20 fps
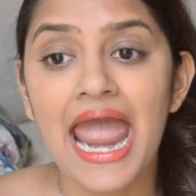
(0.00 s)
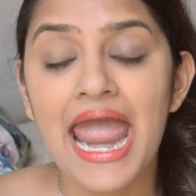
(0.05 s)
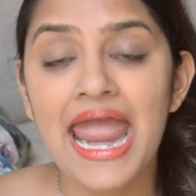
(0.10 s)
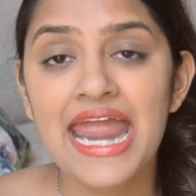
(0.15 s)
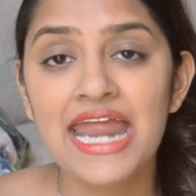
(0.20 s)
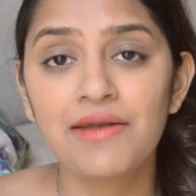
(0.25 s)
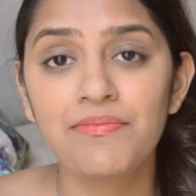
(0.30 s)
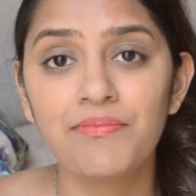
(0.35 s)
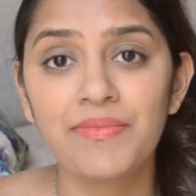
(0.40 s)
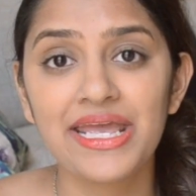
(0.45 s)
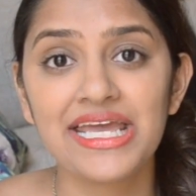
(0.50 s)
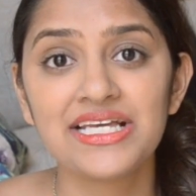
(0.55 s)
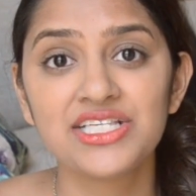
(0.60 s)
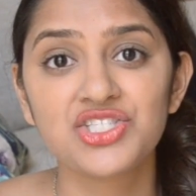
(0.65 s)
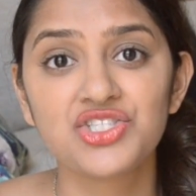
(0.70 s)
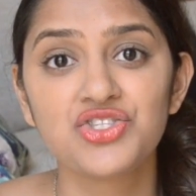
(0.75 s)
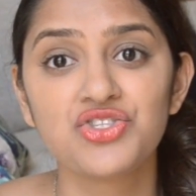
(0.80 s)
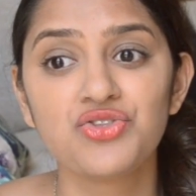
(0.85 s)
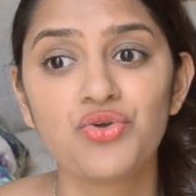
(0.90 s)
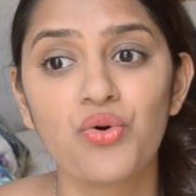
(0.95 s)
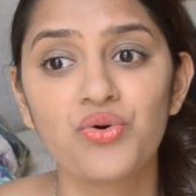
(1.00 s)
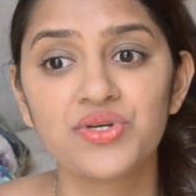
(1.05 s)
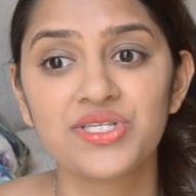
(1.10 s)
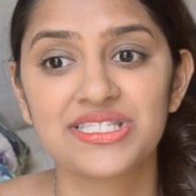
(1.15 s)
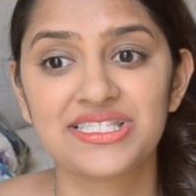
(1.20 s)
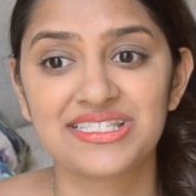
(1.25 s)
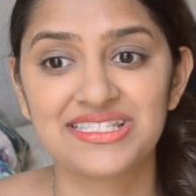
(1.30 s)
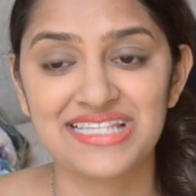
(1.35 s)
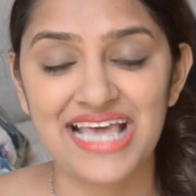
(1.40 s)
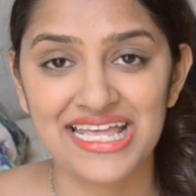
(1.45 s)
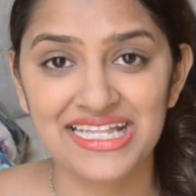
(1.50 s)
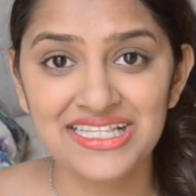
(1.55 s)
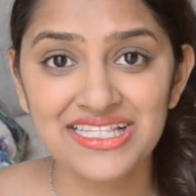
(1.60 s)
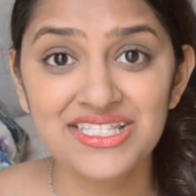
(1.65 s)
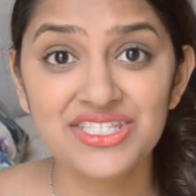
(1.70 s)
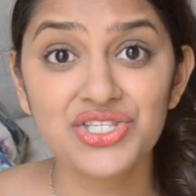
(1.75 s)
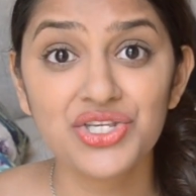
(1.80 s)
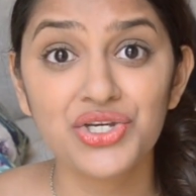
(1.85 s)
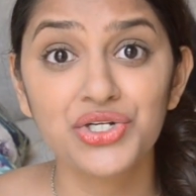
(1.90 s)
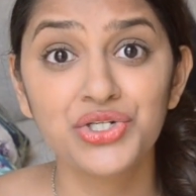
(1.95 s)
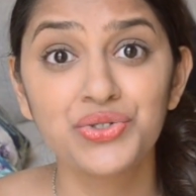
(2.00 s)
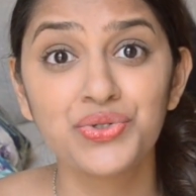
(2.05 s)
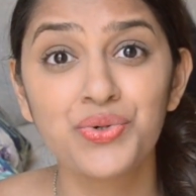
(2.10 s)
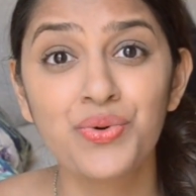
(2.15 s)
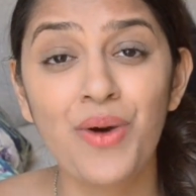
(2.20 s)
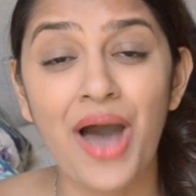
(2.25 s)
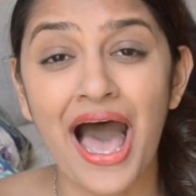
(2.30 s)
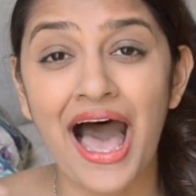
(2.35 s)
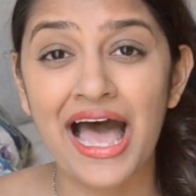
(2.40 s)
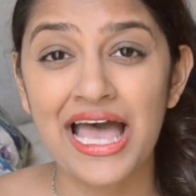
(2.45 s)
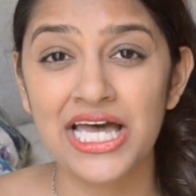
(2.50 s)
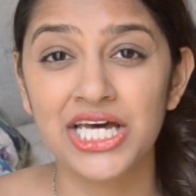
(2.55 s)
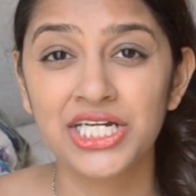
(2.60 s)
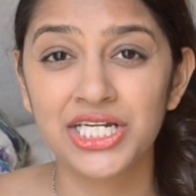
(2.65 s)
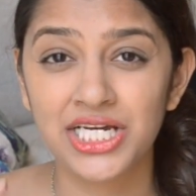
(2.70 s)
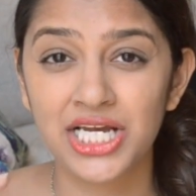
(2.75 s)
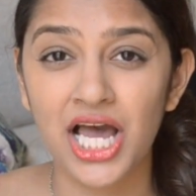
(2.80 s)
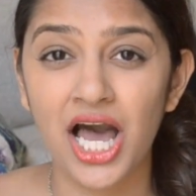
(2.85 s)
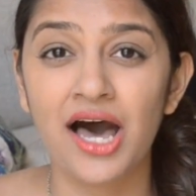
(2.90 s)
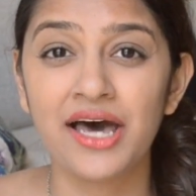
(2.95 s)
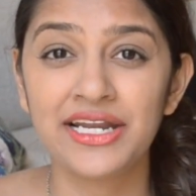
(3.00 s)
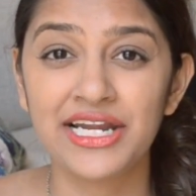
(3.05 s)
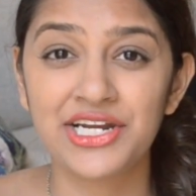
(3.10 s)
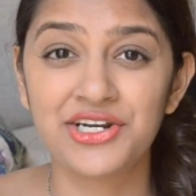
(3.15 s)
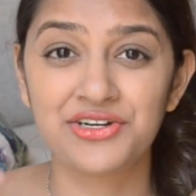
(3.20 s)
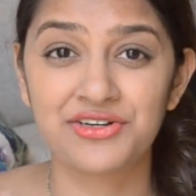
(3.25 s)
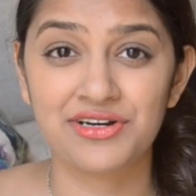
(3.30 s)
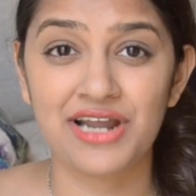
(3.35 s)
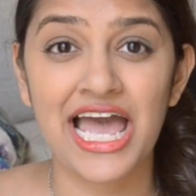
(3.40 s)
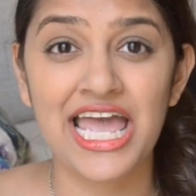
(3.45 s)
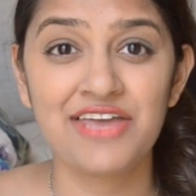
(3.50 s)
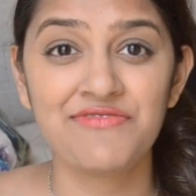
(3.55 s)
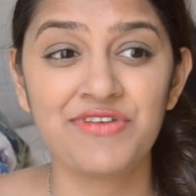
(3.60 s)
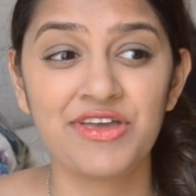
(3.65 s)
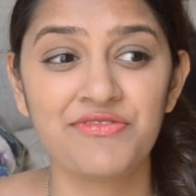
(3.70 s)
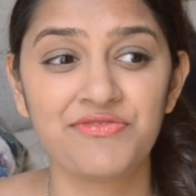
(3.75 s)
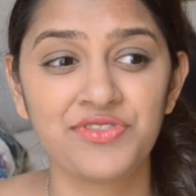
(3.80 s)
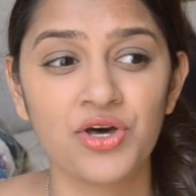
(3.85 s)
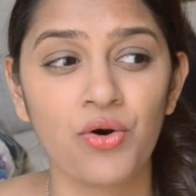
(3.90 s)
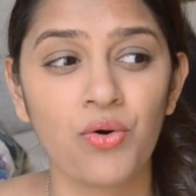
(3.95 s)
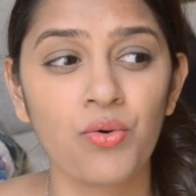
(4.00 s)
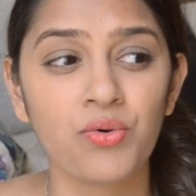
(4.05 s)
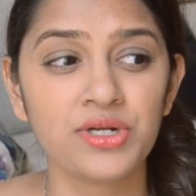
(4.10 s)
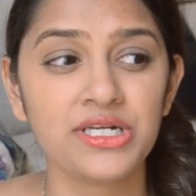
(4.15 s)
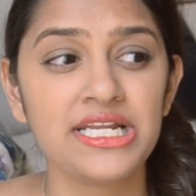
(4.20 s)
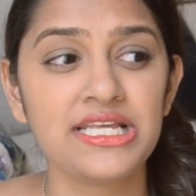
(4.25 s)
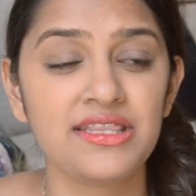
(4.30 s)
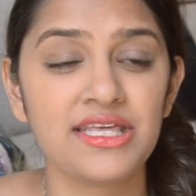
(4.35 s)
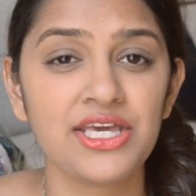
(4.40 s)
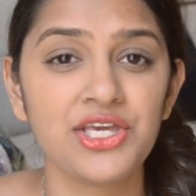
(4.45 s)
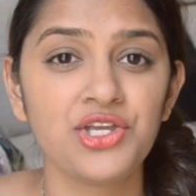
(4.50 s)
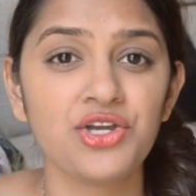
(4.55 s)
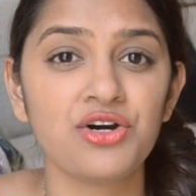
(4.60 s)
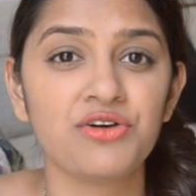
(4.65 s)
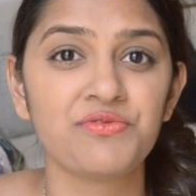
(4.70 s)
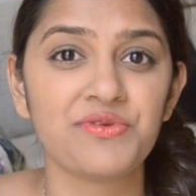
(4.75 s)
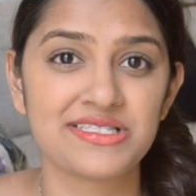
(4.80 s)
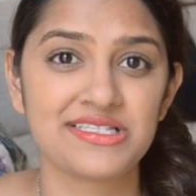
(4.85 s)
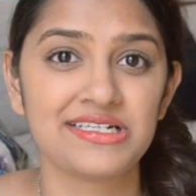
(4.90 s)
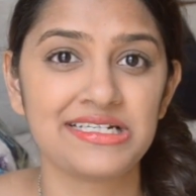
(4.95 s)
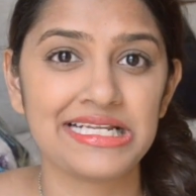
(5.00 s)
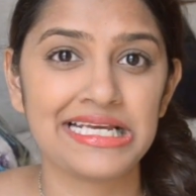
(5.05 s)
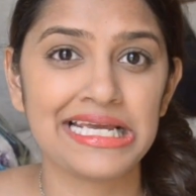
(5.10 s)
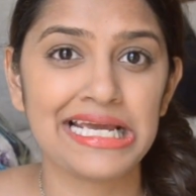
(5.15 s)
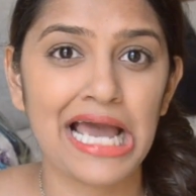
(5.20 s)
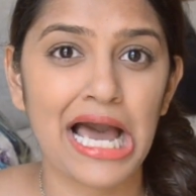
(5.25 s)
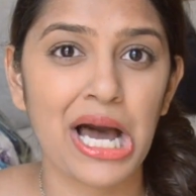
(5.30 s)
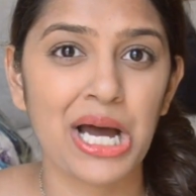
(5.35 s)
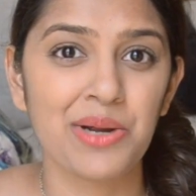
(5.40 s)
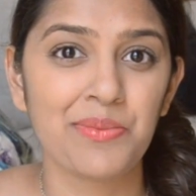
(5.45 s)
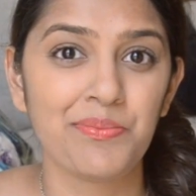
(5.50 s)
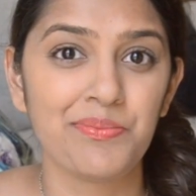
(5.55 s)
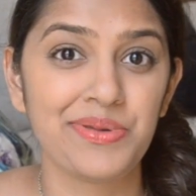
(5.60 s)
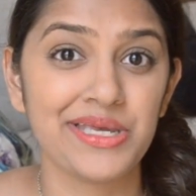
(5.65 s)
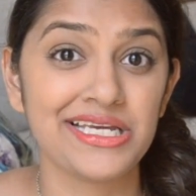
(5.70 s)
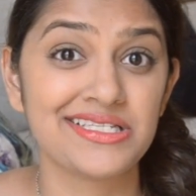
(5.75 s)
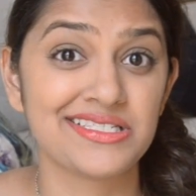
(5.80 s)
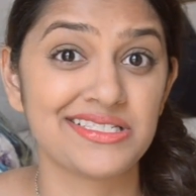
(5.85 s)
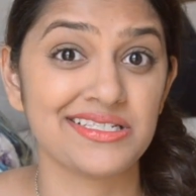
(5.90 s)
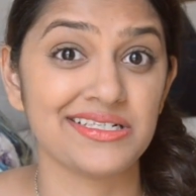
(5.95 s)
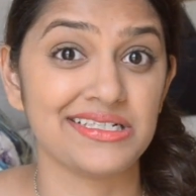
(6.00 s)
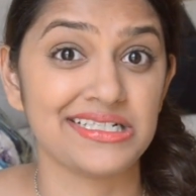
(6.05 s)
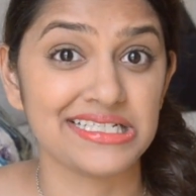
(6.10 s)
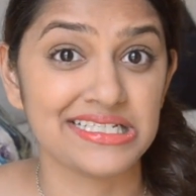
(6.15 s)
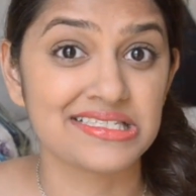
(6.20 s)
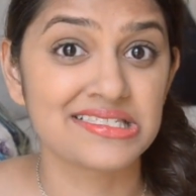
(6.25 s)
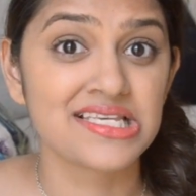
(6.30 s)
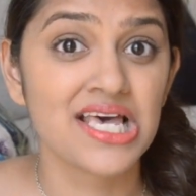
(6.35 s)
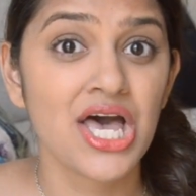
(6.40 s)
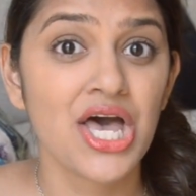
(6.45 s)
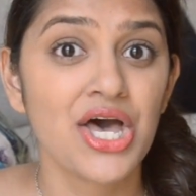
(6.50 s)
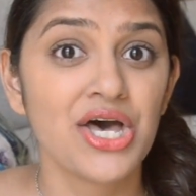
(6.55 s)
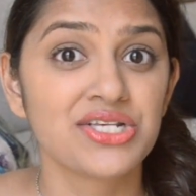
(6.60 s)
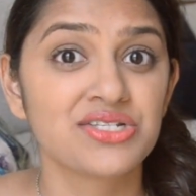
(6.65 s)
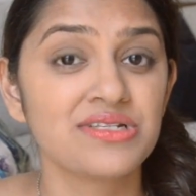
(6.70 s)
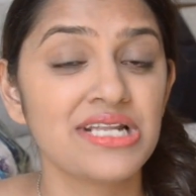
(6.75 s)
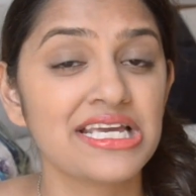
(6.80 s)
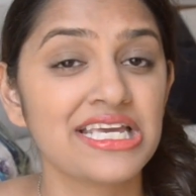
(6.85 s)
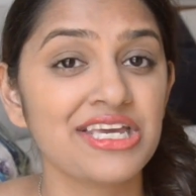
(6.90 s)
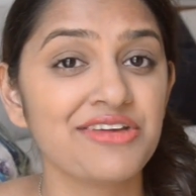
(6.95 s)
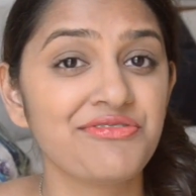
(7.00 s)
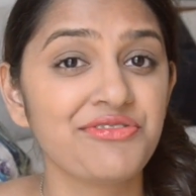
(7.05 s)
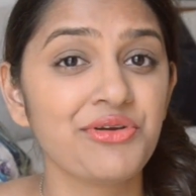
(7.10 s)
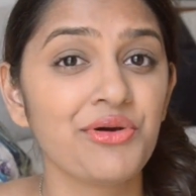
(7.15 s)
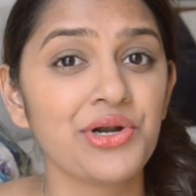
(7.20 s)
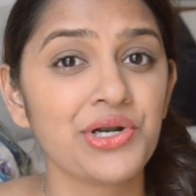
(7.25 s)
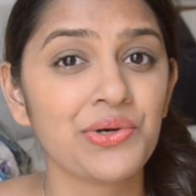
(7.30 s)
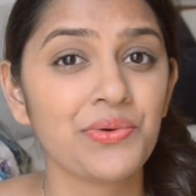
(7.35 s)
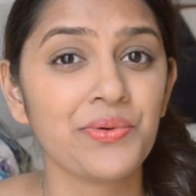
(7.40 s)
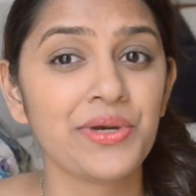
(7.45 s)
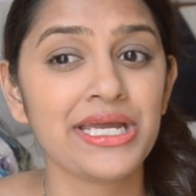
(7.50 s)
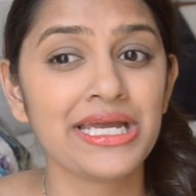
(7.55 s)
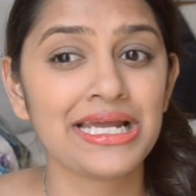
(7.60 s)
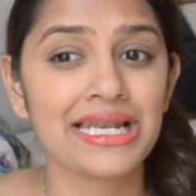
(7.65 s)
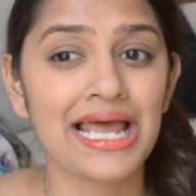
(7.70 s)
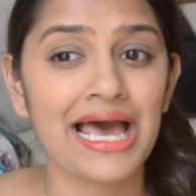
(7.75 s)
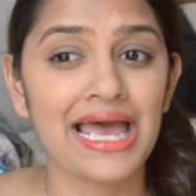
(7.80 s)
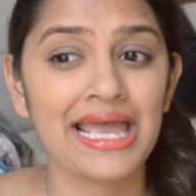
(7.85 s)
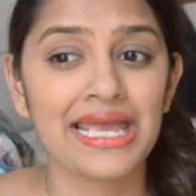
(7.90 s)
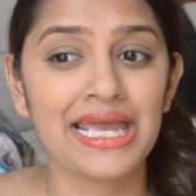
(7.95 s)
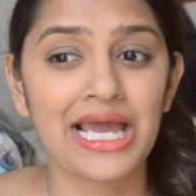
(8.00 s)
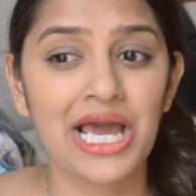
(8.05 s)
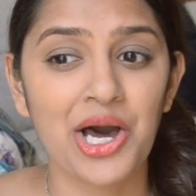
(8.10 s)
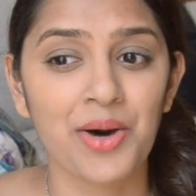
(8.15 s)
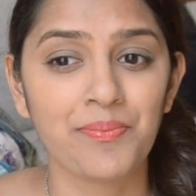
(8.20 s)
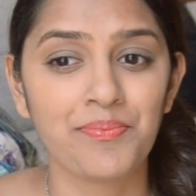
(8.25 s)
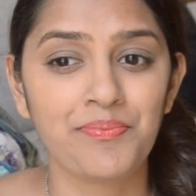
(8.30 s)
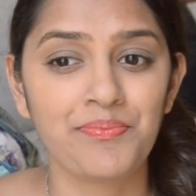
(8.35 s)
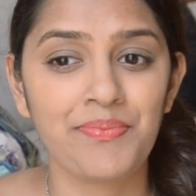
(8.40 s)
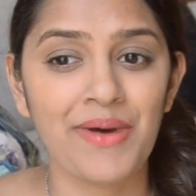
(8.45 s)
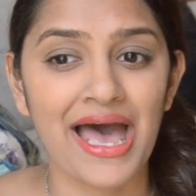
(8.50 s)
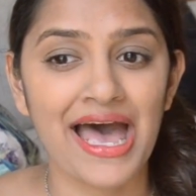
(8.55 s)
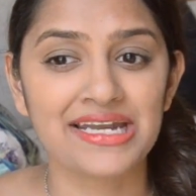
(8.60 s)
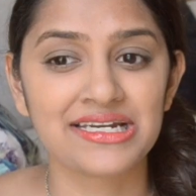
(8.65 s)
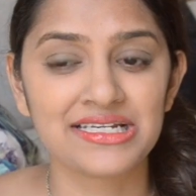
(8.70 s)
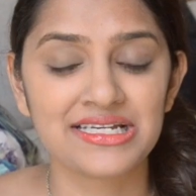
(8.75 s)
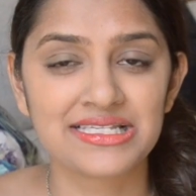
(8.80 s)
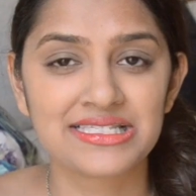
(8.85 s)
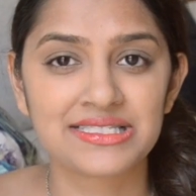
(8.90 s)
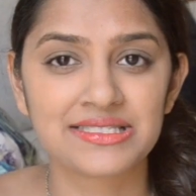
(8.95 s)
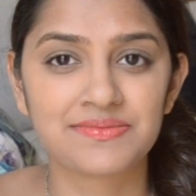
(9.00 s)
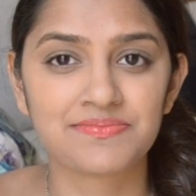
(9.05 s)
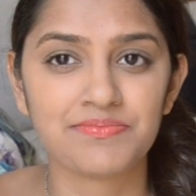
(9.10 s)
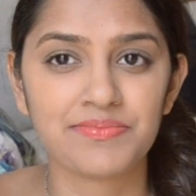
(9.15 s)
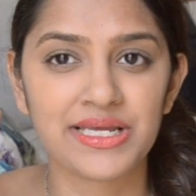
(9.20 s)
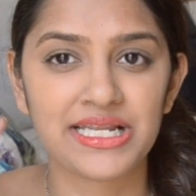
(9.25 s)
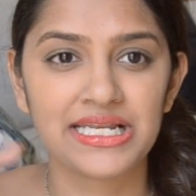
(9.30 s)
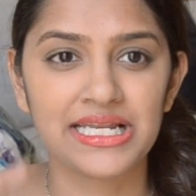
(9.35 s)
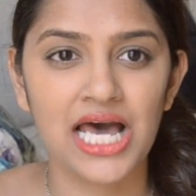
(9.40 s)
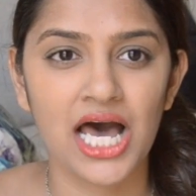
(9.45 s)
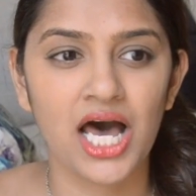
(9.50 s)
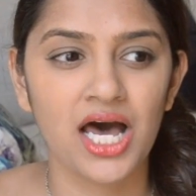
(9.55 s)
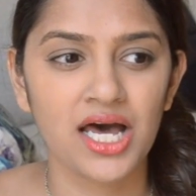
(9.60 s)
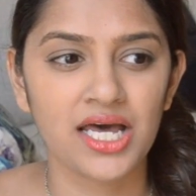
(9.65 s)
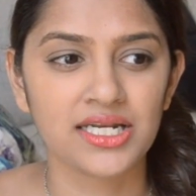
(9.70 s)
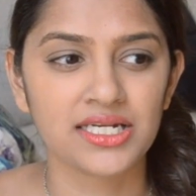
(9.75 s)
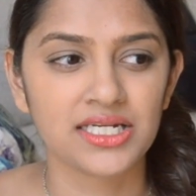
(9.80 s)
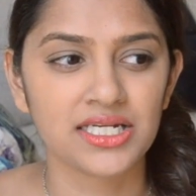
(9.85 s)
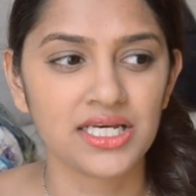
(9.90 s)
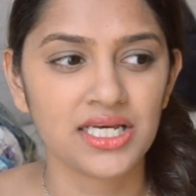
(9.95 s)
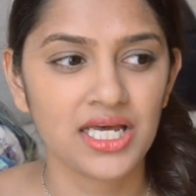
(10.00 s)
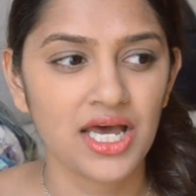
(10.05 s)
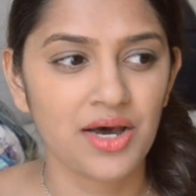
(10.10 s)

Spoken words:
it makes no sense to hire a car and drive if the only thing you're visiting are big cities. So like if you're doing like a Paris, Milan,